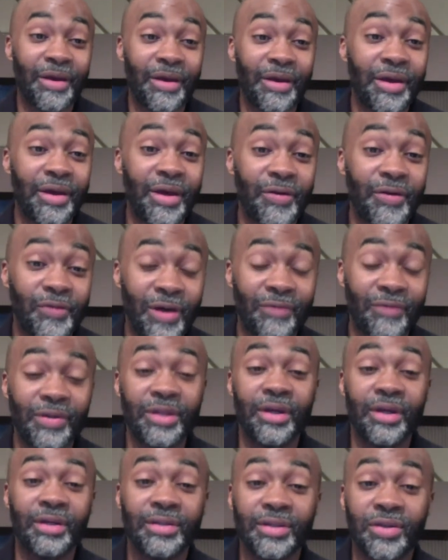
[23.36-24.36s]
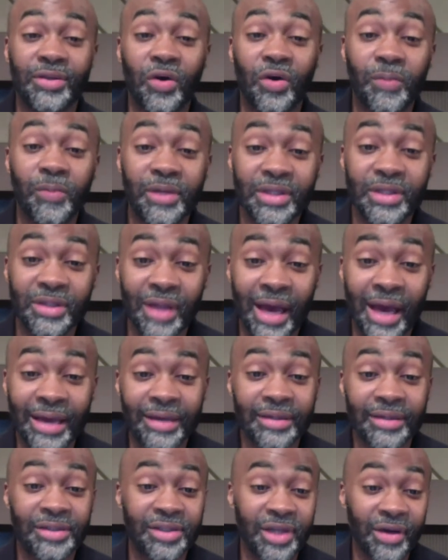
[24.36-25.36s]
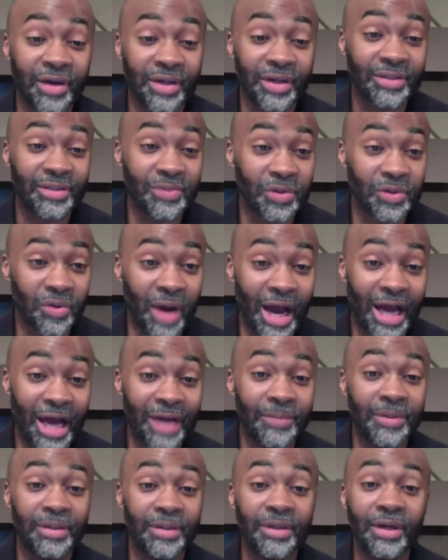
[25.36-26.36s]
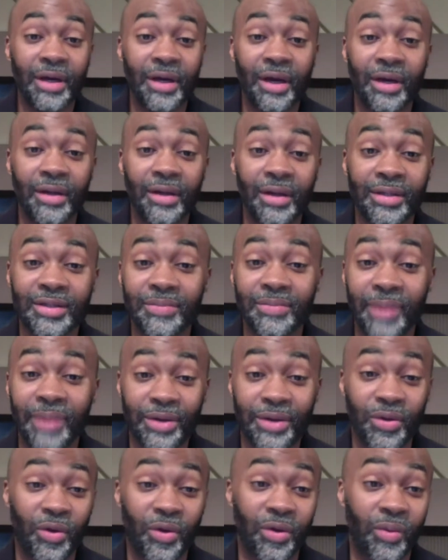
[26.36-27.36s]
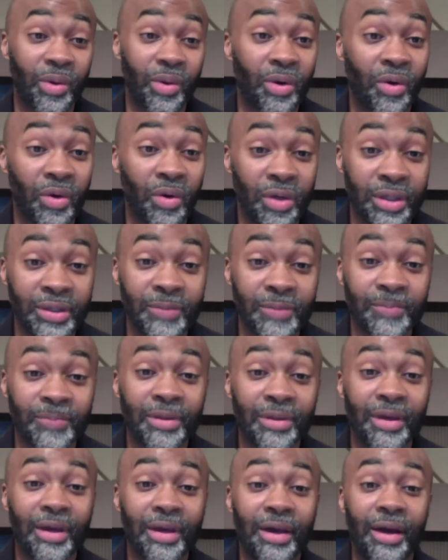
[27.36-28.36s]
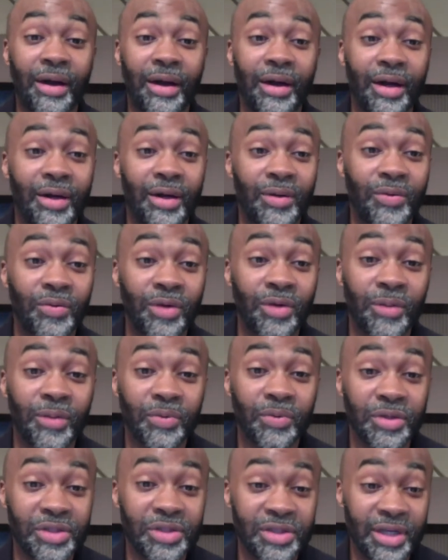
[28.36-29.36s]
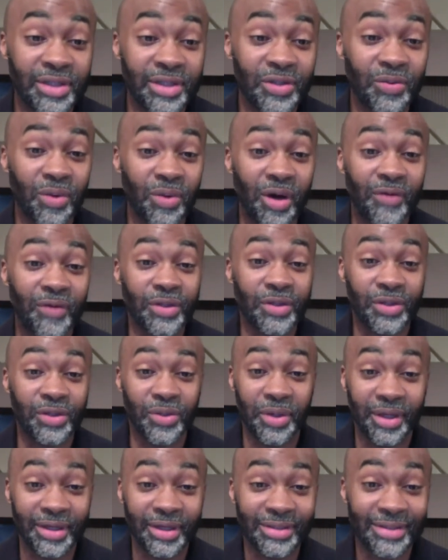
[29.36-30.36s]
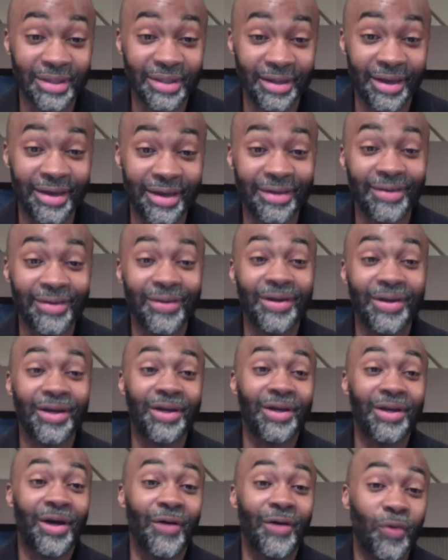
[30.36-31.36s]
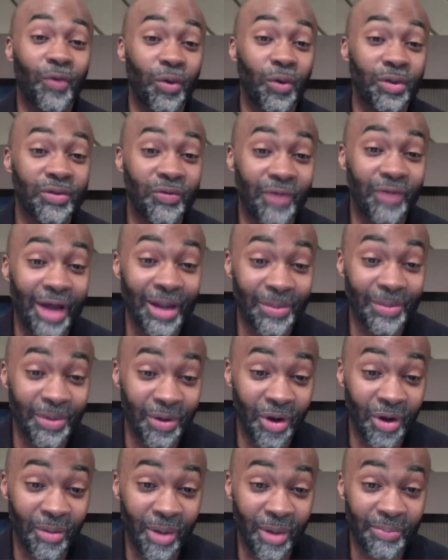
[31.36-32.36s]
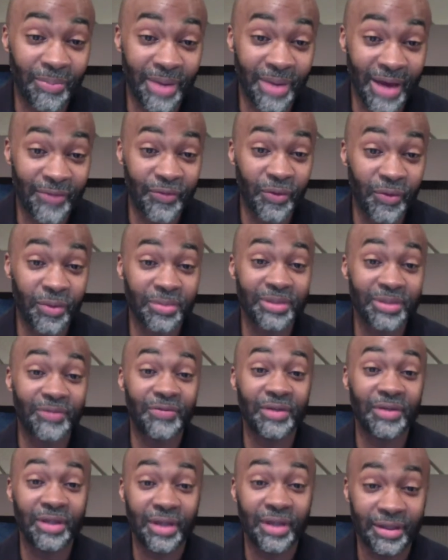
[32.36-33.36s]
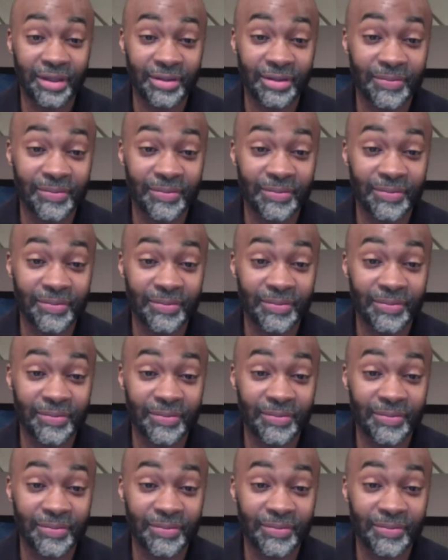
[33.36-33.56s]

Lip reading: If you haven't done so, please like, share, and subscribe. Let somebody know that we're on. We appreciate you all for joining us today. Of course, follow me on all my platforms if you can.